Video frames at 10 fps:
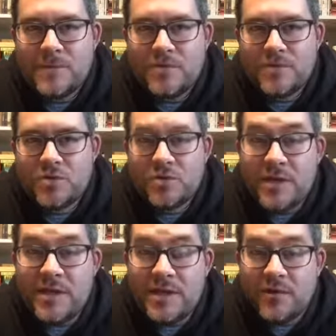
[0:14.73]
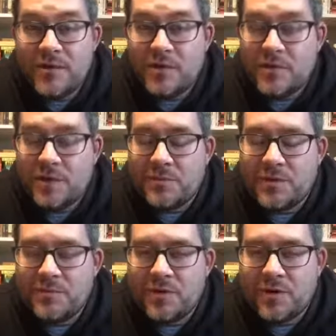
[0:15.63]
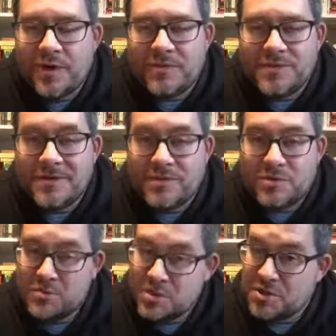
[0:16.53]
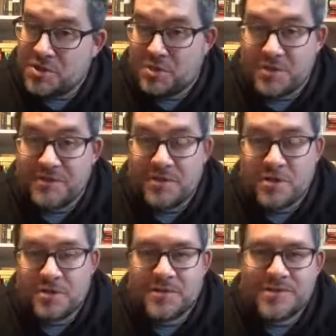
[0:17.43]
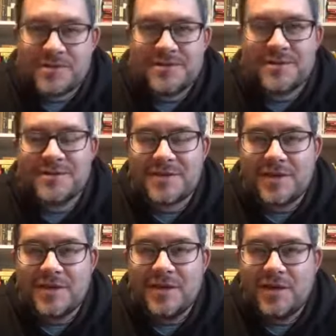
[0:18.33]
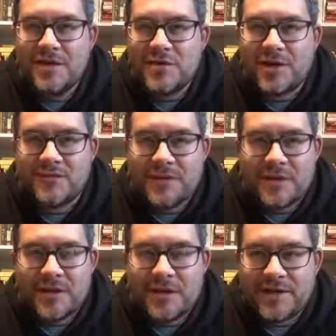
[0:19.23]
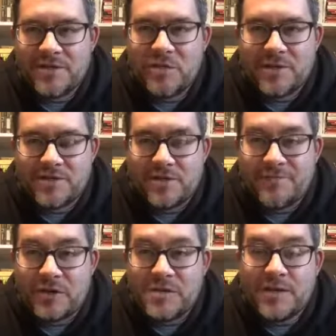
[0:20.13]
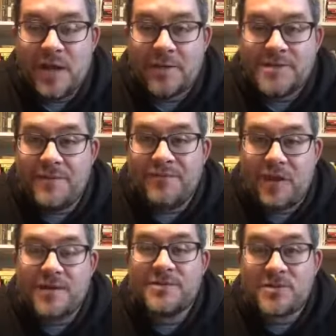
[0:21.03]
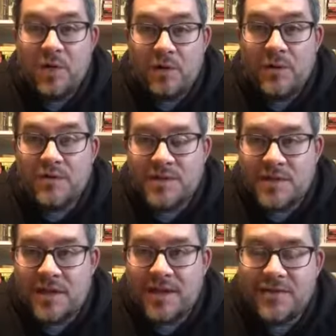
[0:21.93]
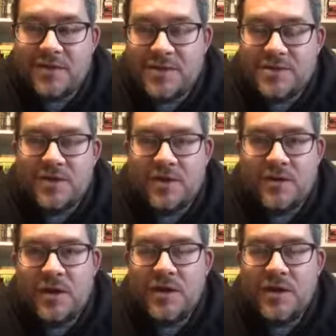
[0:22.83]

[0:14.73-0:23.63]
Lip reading: screen here with you on Monday morning. I was having some technical difficulties, as they say, trying to figure out how to do this for the first time because I'm flying solo today. There is no